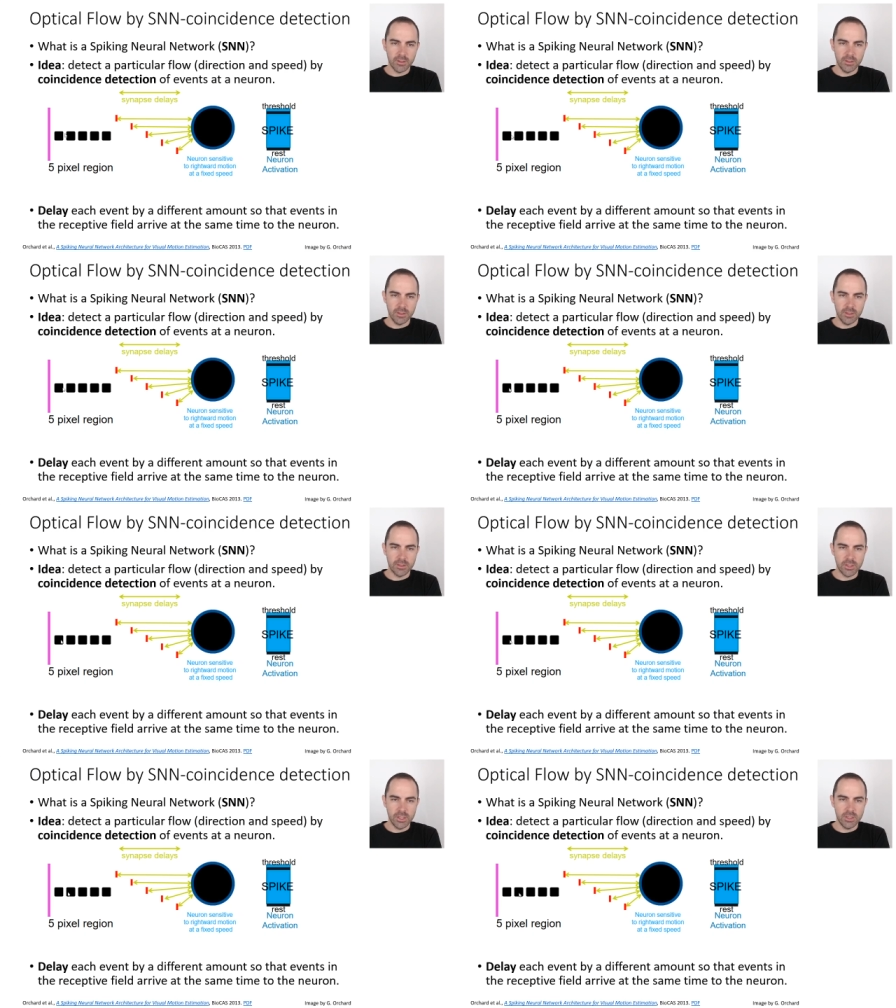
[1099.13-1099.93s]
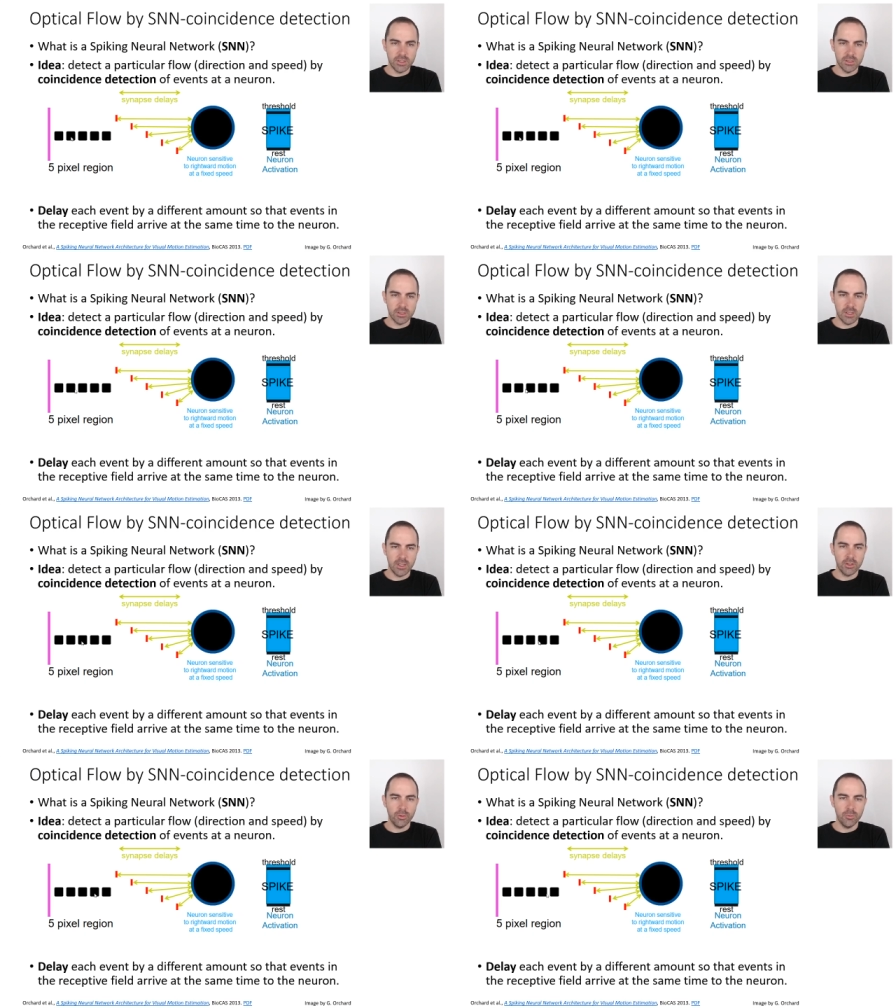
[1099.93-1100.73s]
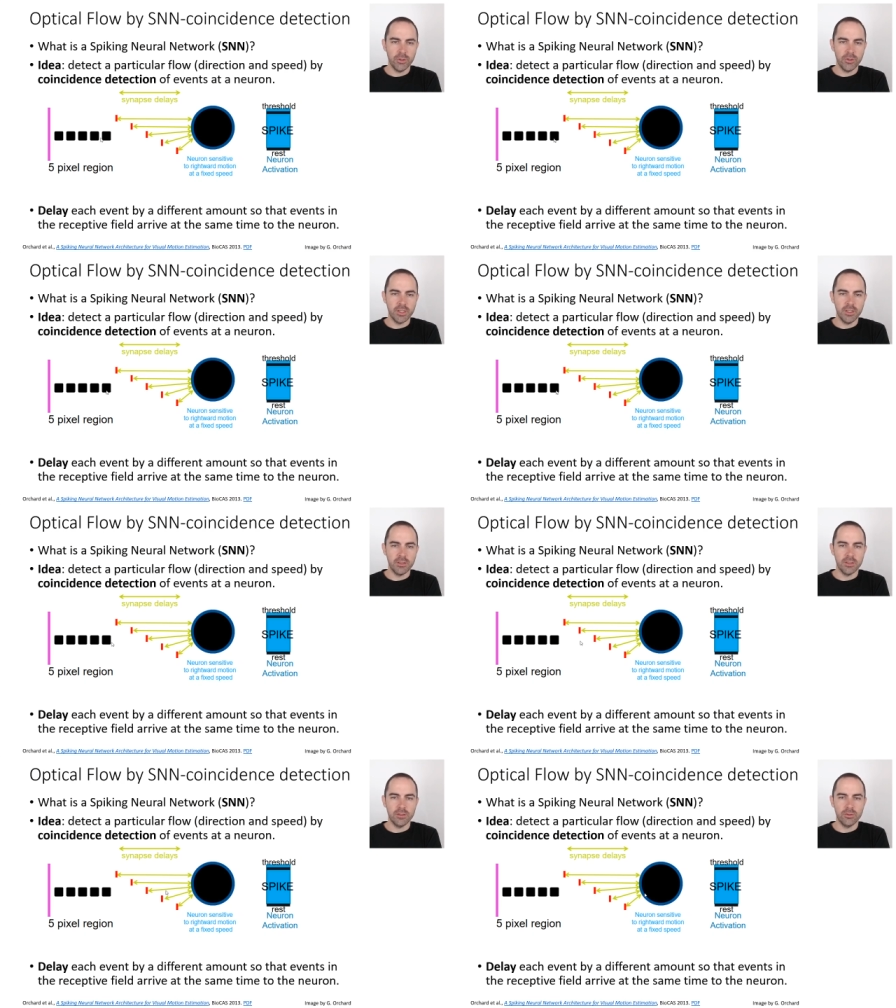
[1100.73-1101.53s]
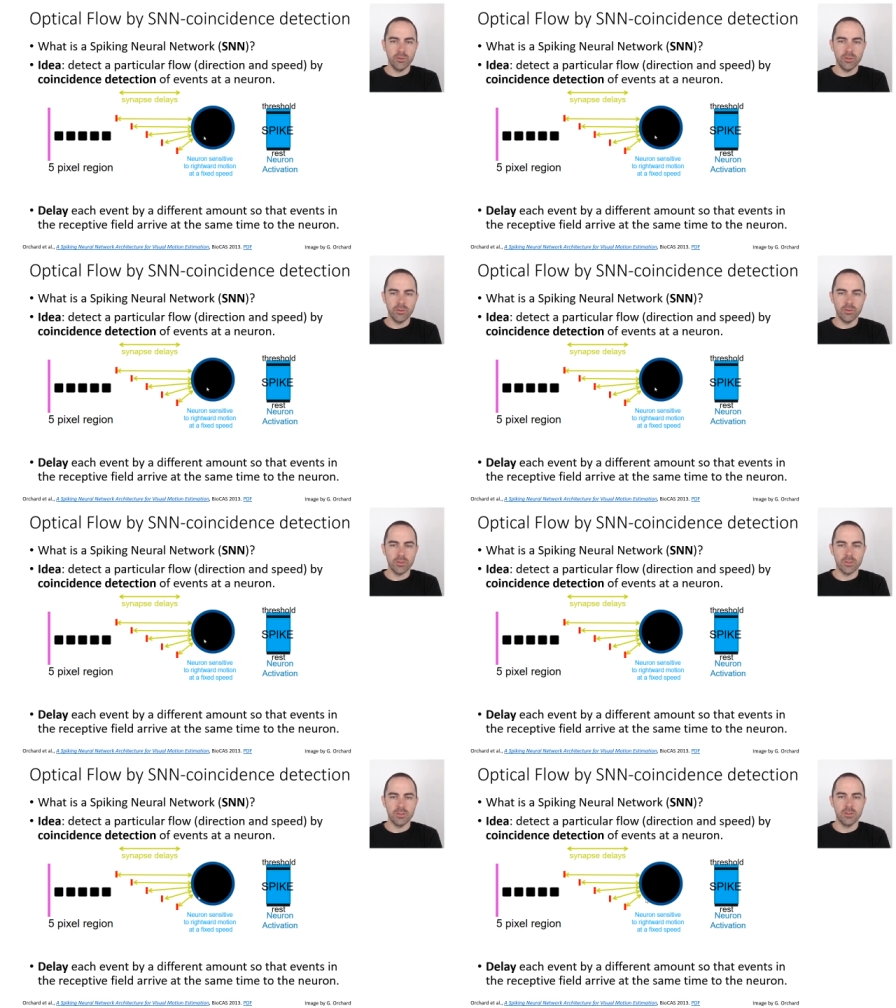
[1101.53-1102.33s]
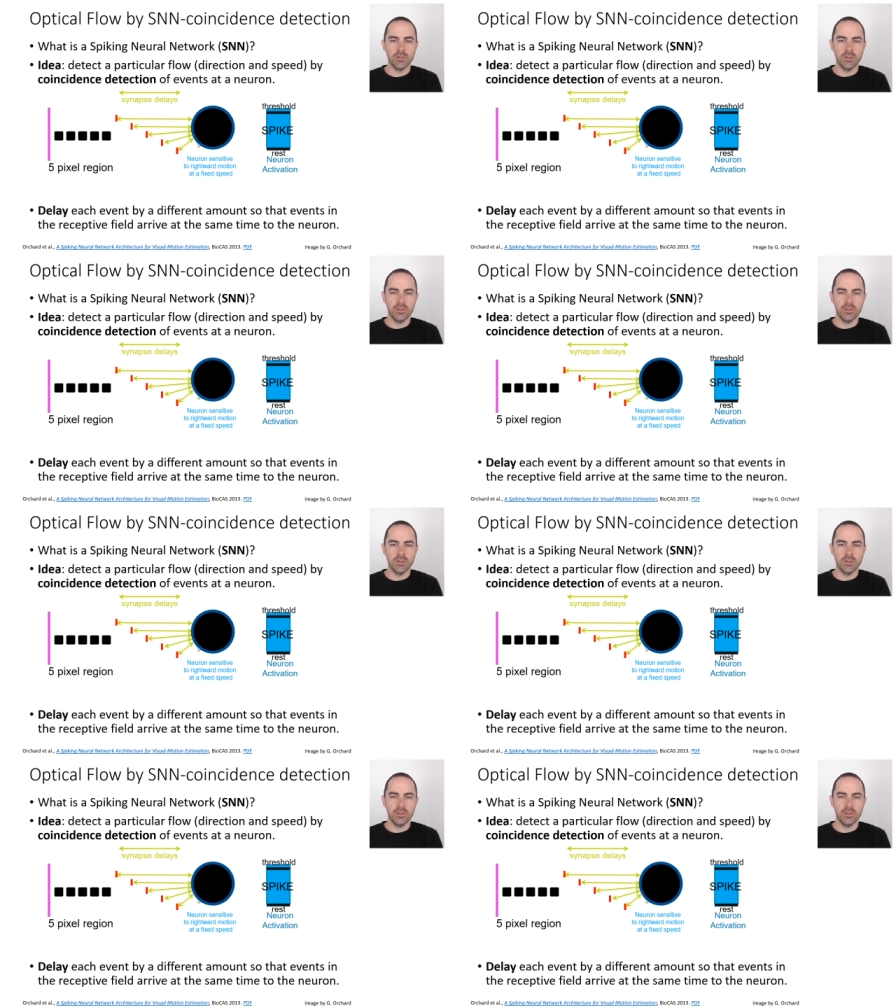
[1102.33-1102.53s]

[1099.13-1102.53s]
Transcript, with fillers: the changes are communicated to the neuron